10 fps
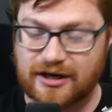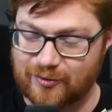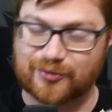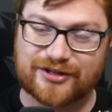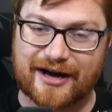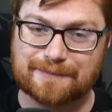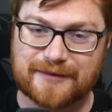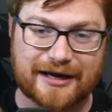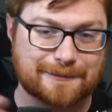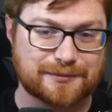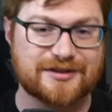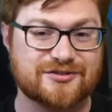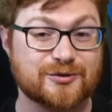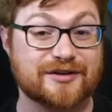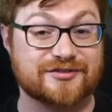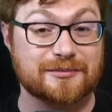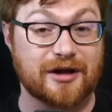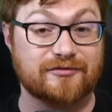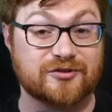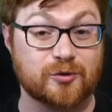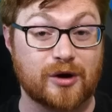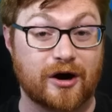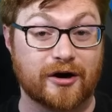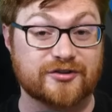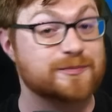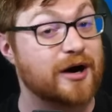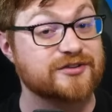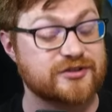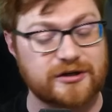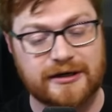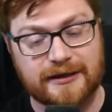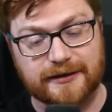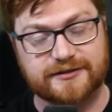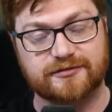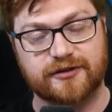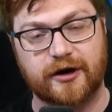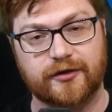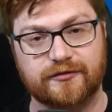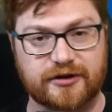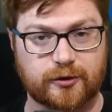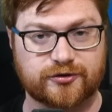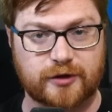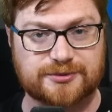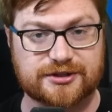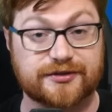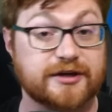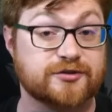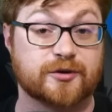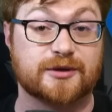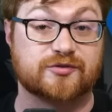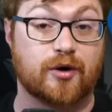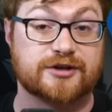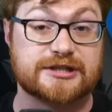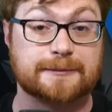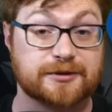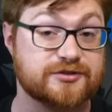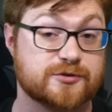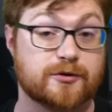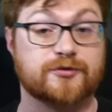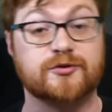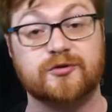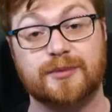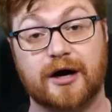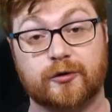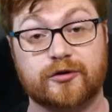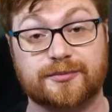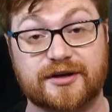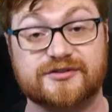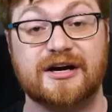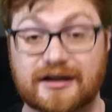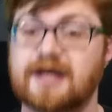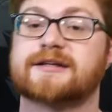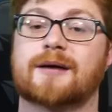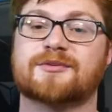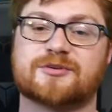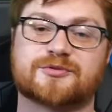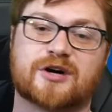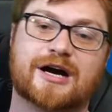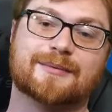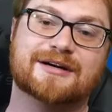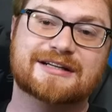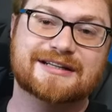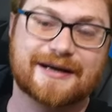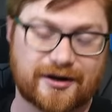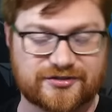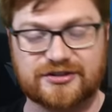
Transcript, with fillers: With that, hey, please do give some love to our sponsor. Link to Flare in the video description. Thank you so much for watching. Please do all those YouTube algorithm things. Like, comment, subscribe, and I'll see